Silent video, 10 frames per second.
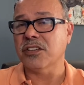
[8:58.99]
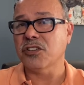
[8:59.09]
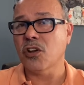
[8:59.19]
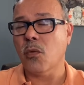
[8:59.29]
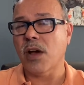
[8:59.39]
You
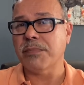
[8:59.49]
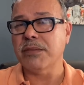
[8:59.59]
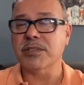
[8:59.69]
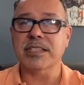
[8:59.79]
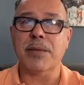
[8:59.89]
don't want
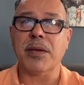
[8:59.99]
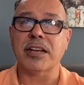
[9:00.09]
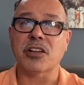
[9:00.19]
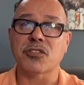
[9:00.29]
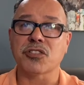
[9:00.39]
people stepping
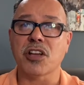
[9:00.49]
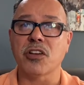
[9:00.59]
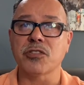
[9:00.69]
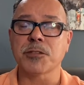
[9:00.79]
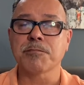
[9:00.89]
into each other's
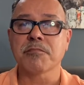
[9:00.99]
toes